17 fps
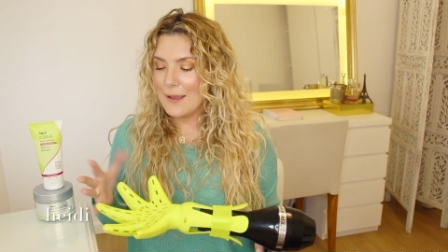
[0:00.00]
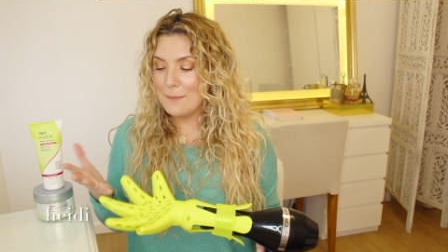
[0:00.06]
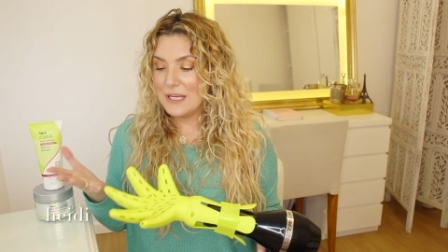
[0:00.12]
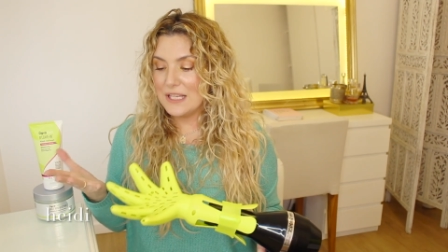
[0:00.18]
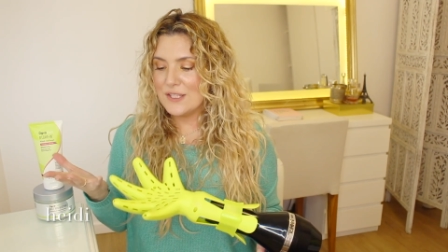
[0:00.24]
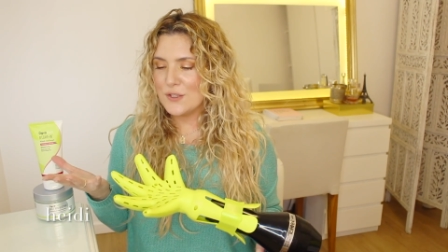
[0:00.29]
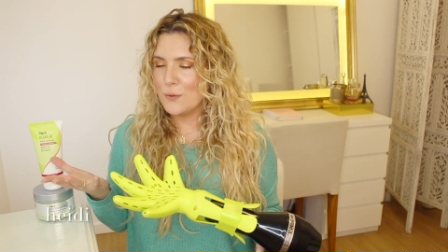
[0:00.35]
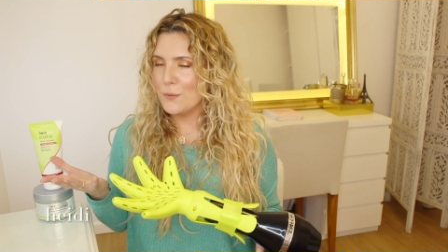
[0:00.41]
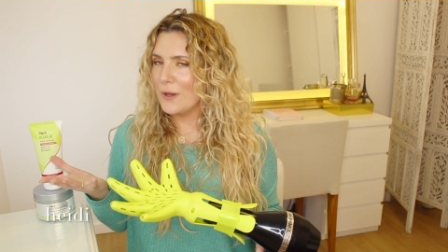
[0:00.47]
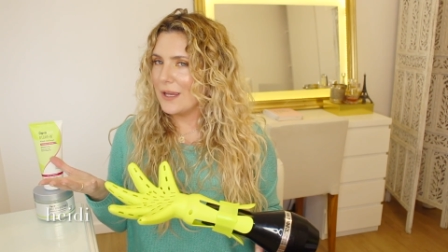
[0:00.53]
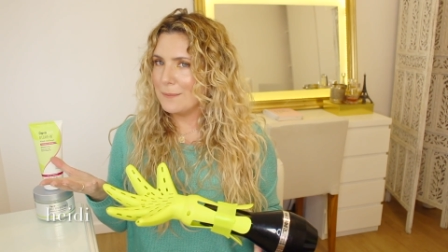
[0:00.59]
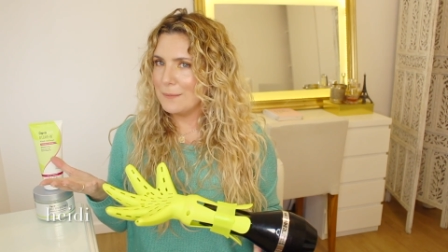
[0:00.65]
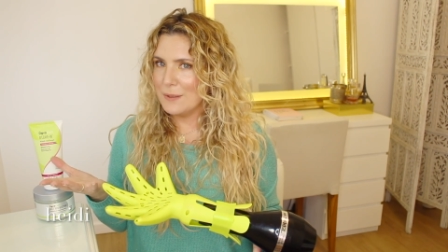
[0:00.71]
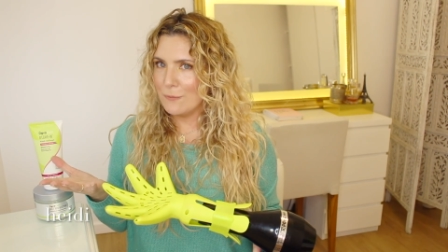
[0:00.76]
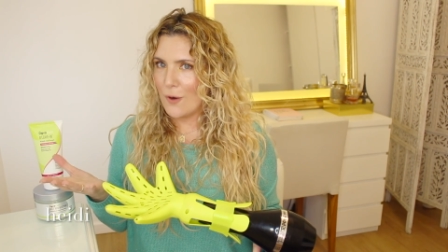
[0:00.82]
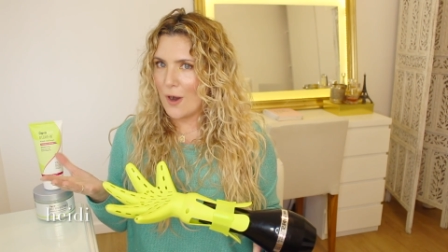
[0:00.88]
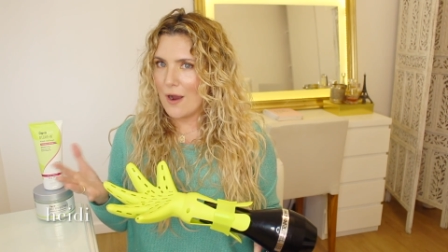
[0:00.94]
I mean, don't
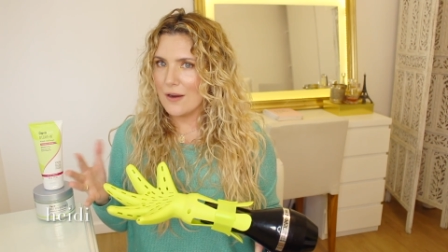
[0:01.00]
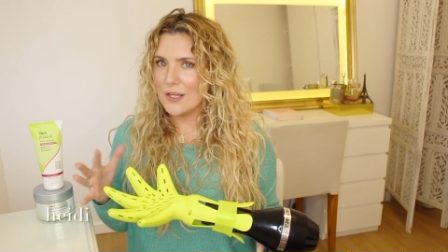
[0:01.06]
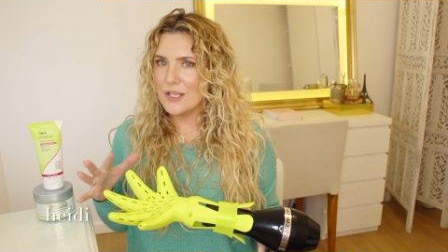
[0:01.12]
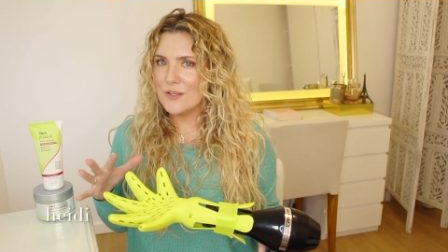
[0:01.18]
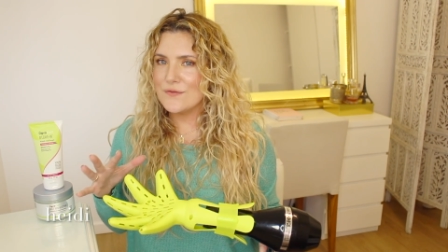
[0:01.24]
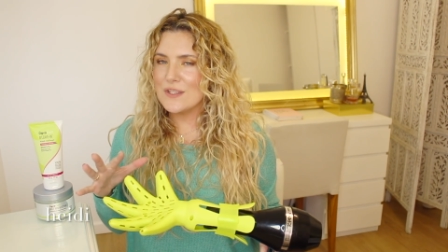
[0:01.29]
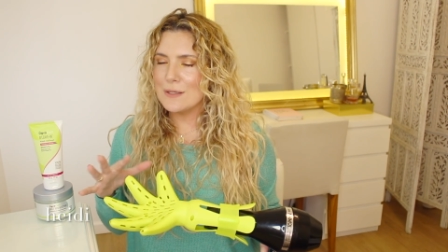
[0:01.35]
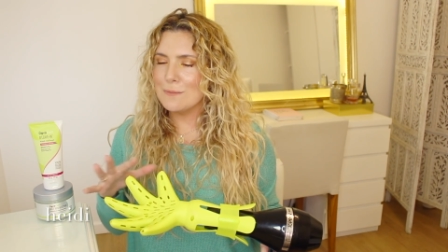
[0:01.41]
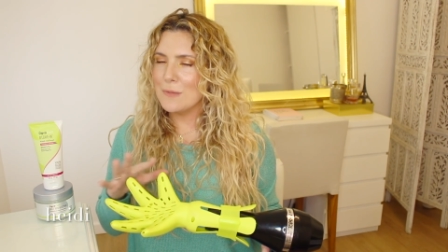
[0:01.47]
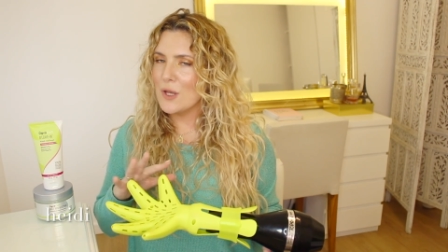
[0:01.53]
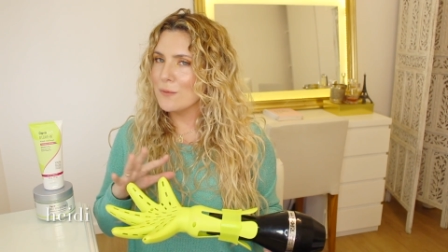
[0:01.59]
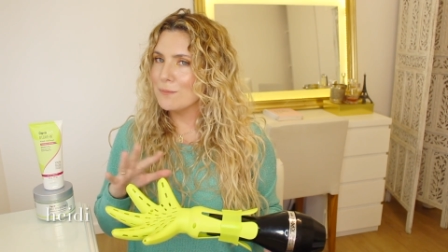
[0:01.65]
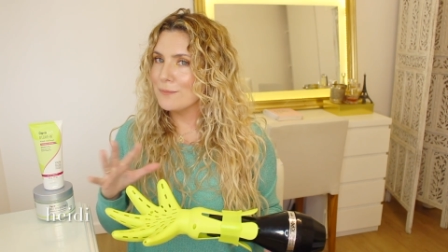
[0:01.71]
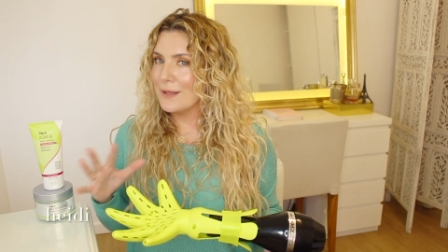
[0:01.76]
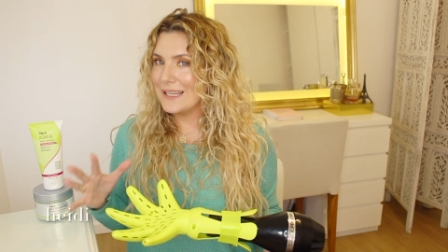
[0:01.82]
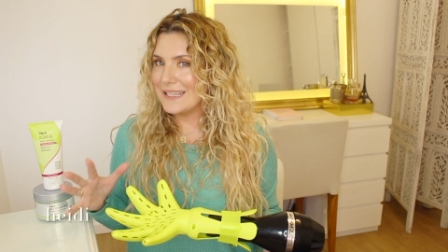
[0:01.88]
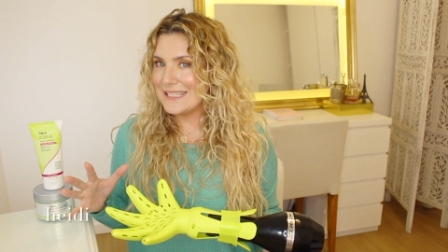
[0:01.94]
get me wrong, you've seen me
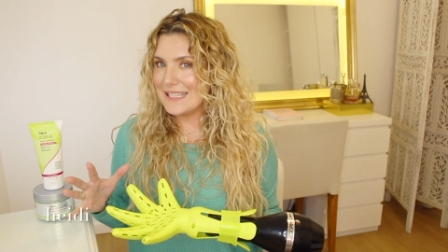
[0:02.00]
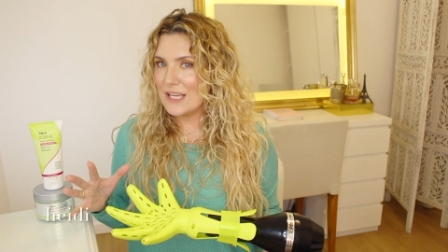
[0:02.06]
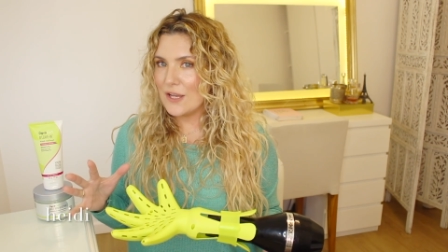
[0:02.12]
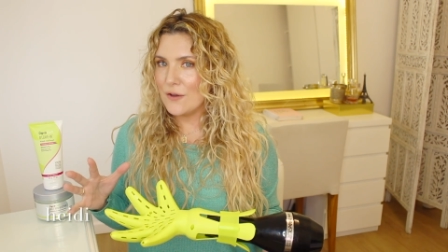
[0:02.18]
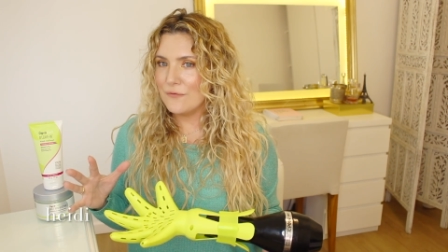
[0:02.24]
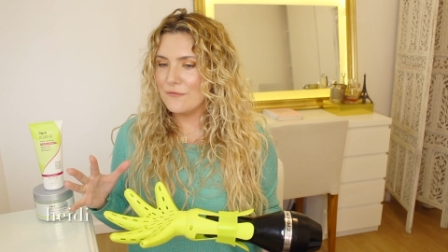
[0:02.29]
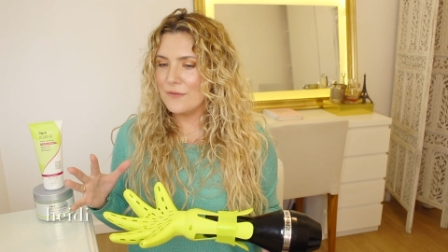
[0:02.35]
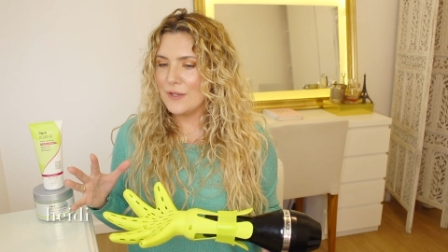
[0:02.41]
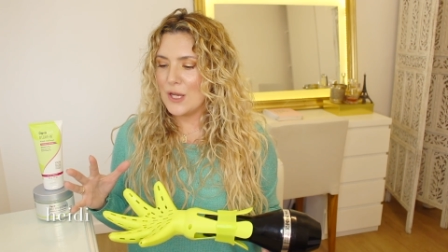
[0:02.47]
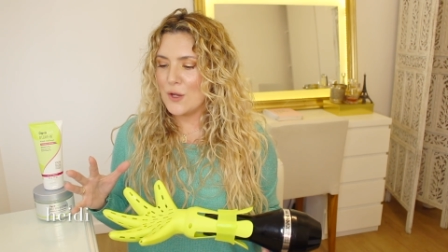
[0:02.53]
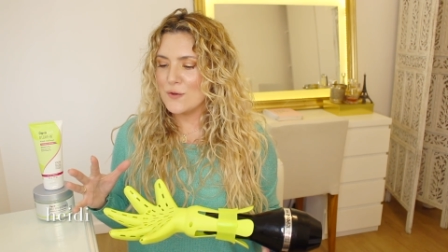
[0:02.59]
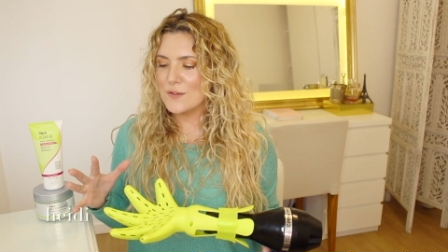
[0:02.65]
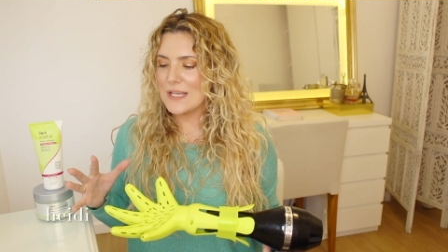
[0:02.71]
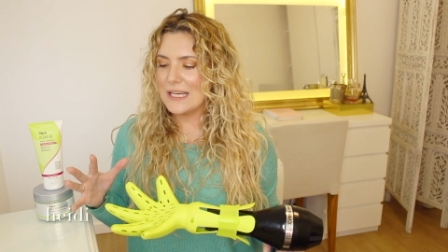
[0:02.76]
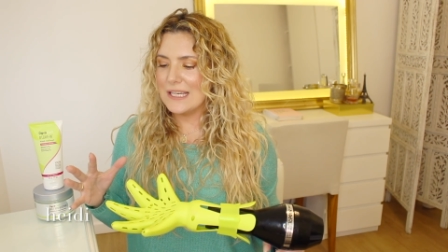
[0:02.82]
on plenty of videos,